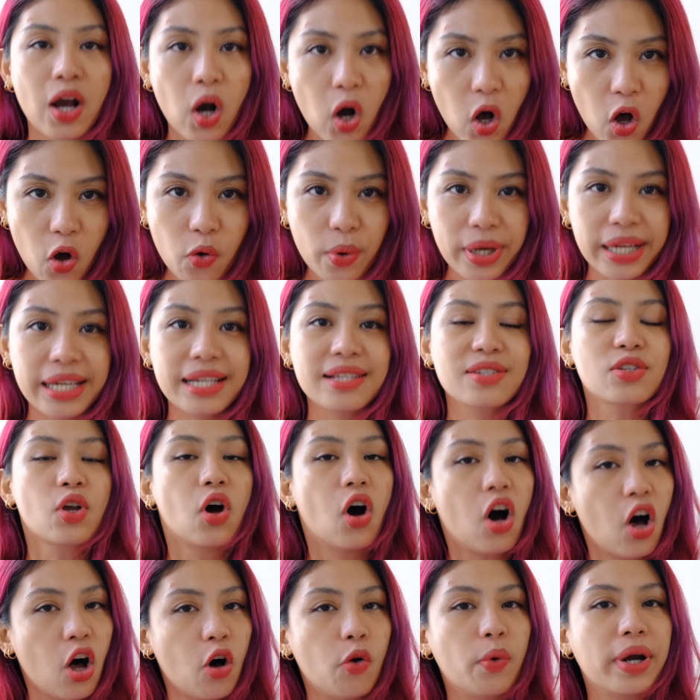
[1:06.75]
always,
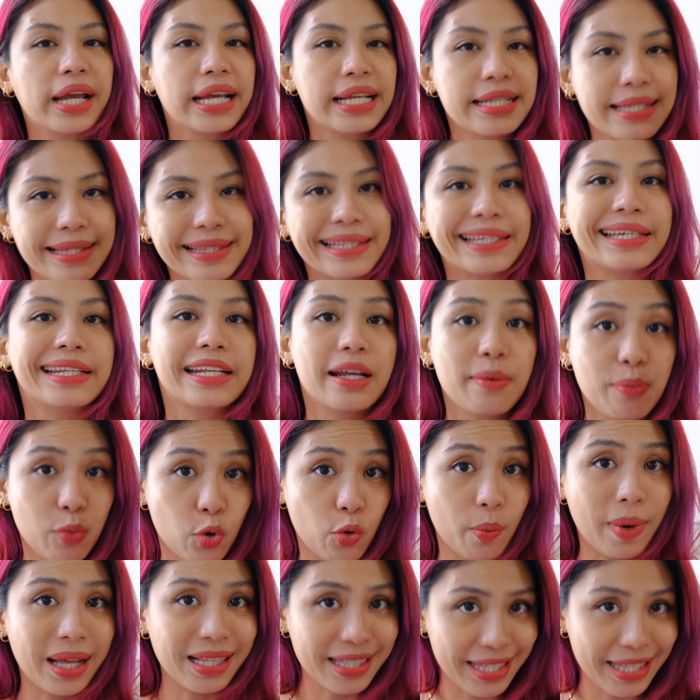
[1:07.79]
always need a mobile